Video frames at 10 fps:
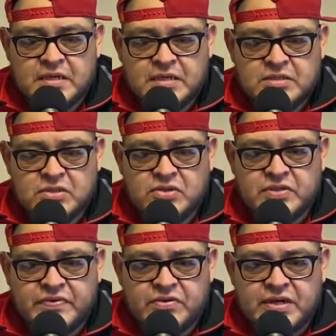so those of
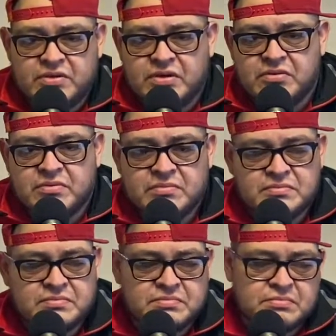you, I don't know
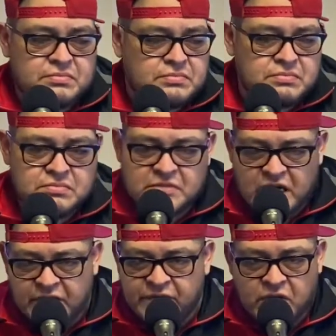
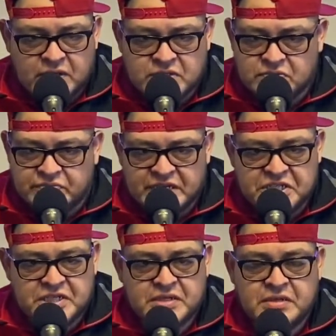how far this will
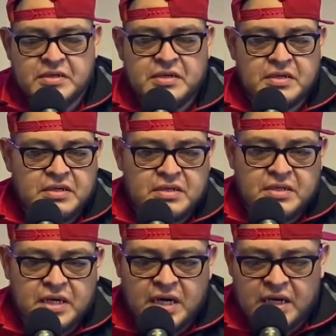reach,
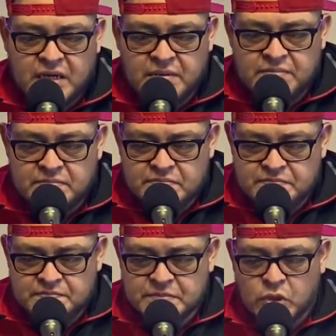
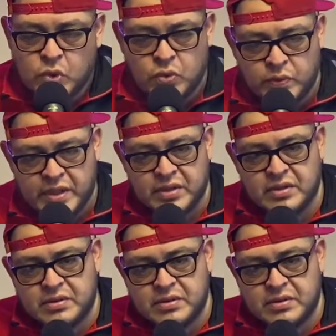who will